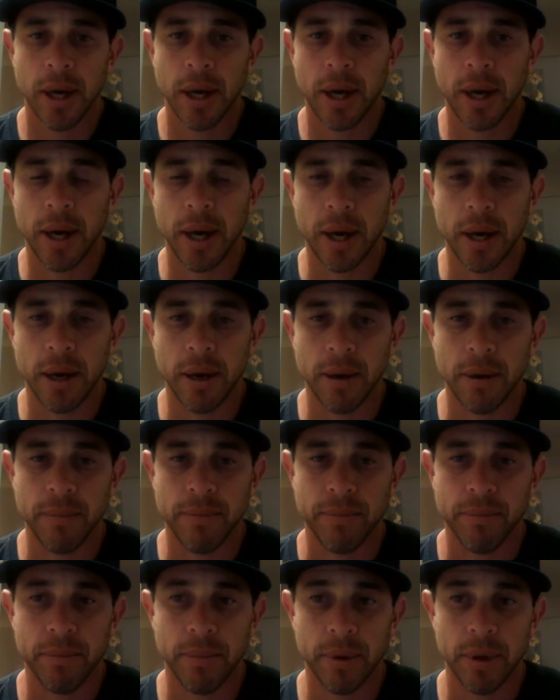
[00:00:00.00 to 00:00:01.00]

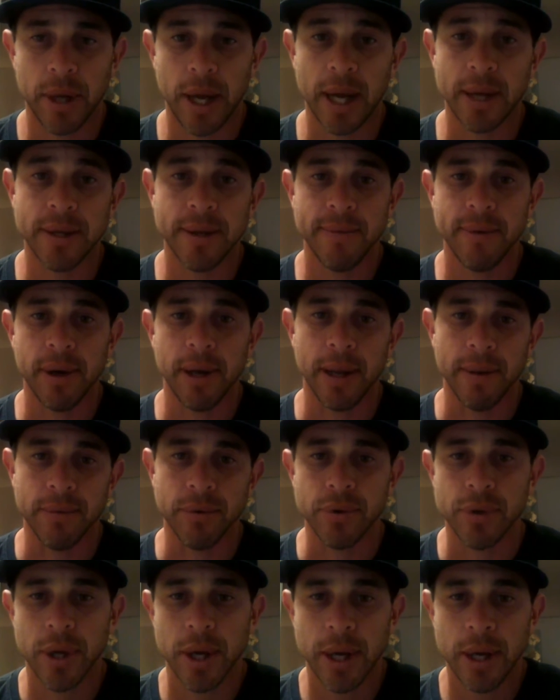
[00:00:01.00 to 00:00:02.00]
um, activity
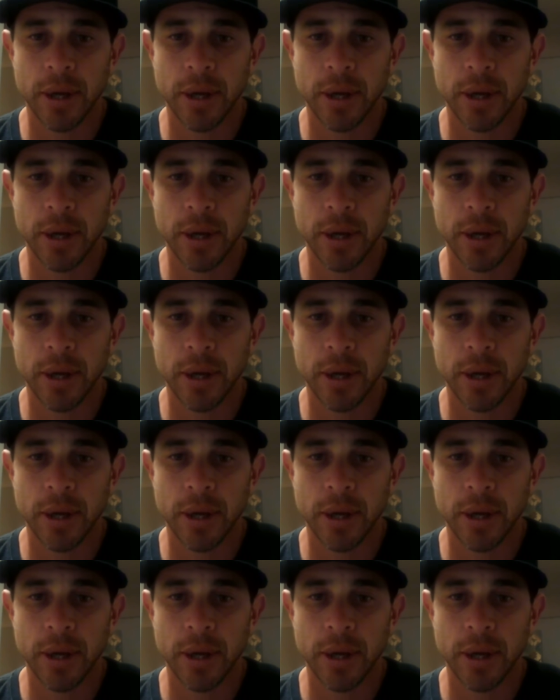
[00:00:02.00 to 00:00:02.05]
levels.